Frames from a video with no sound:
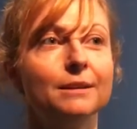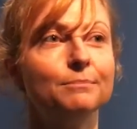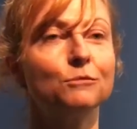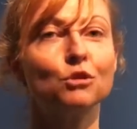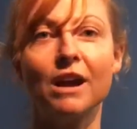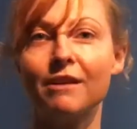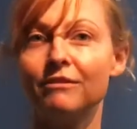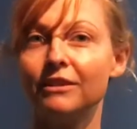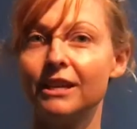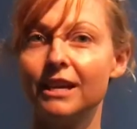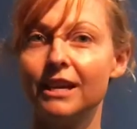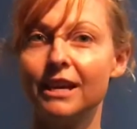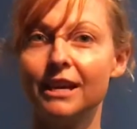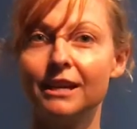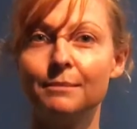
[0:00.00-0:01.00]

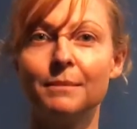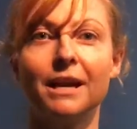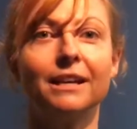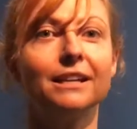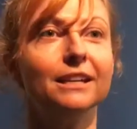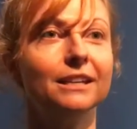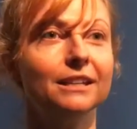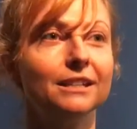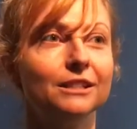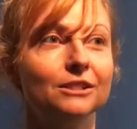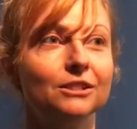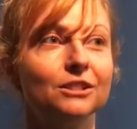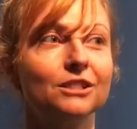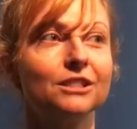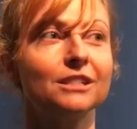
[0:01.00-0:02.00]
traveling, my
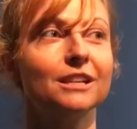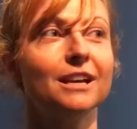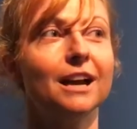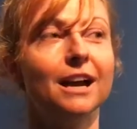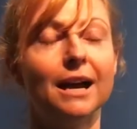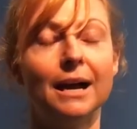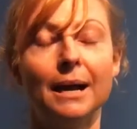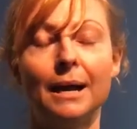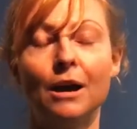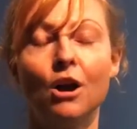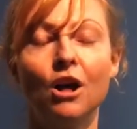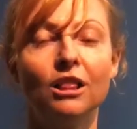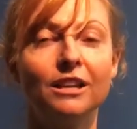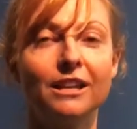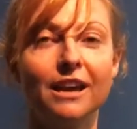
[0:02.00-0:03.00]
kids, uh,
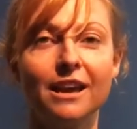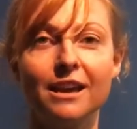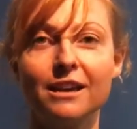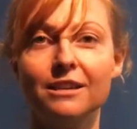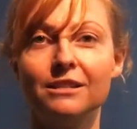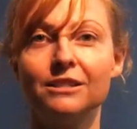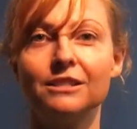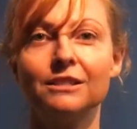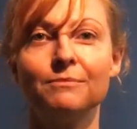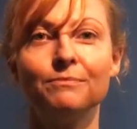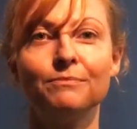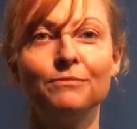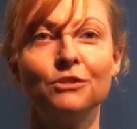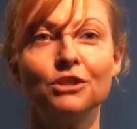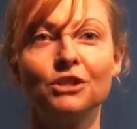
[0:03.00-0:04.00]
holidays,
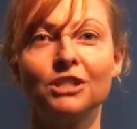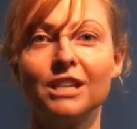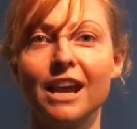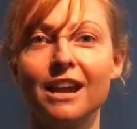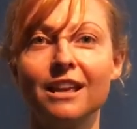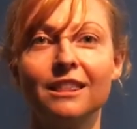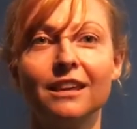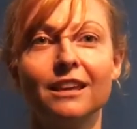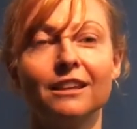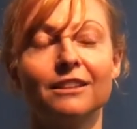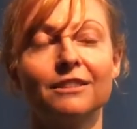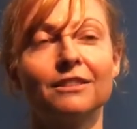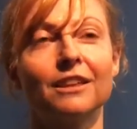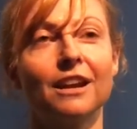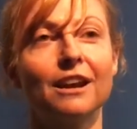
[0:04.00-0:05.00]
just
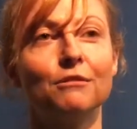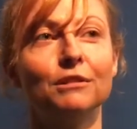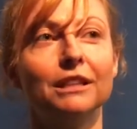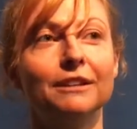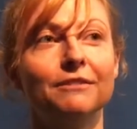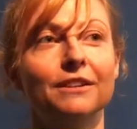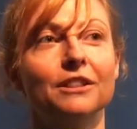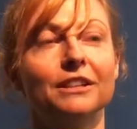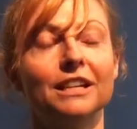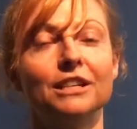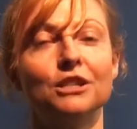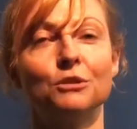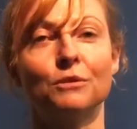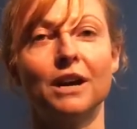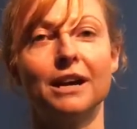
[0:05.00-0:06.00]
anything that I really felt the
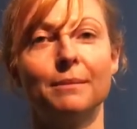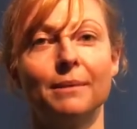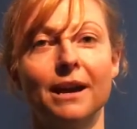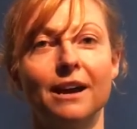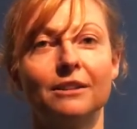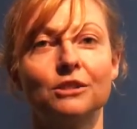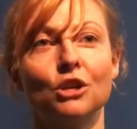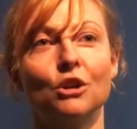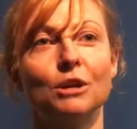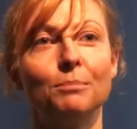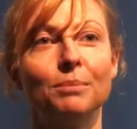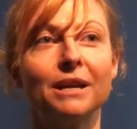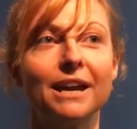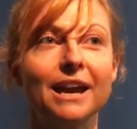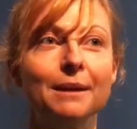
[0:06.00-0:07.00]
need to write about. So it
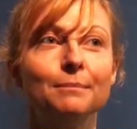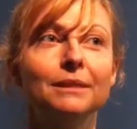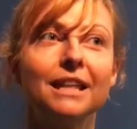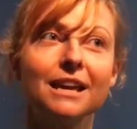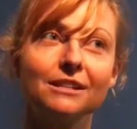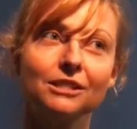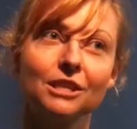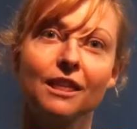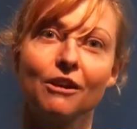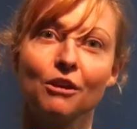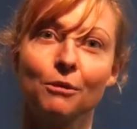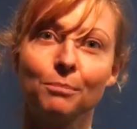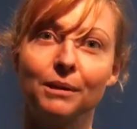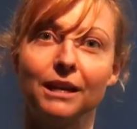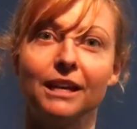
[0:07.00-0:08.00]
became less
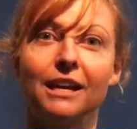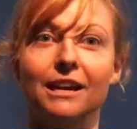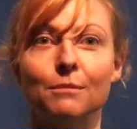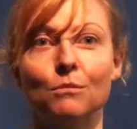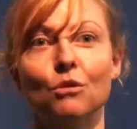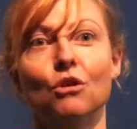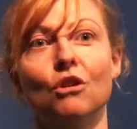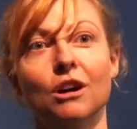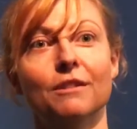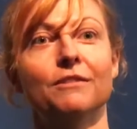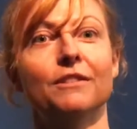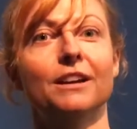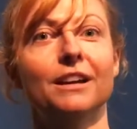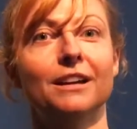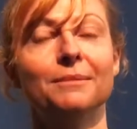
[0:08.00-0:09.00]
therapy and more
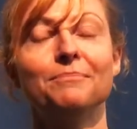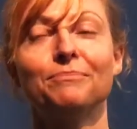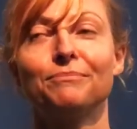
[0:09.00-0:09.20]
of a